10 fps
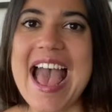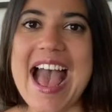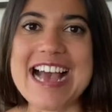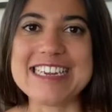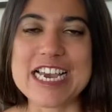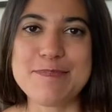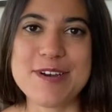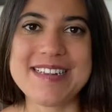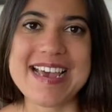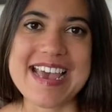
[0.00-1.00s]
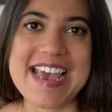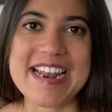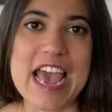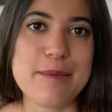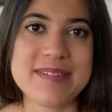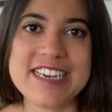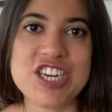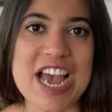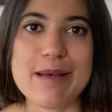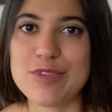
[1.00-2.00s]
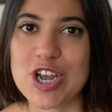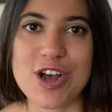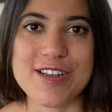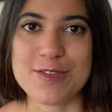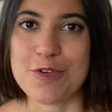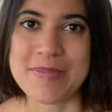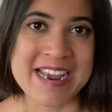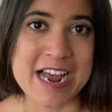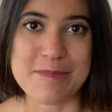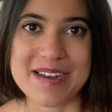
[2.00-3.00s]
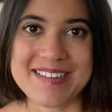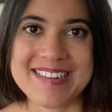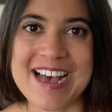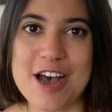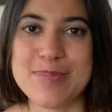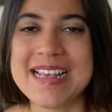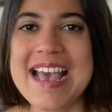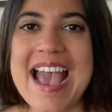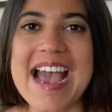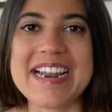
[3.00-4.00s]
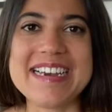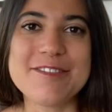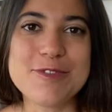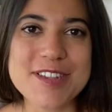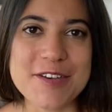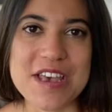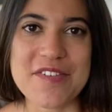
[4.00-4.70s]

and I'd put it in empty jam jars or peanut butter tubs, and I'd also give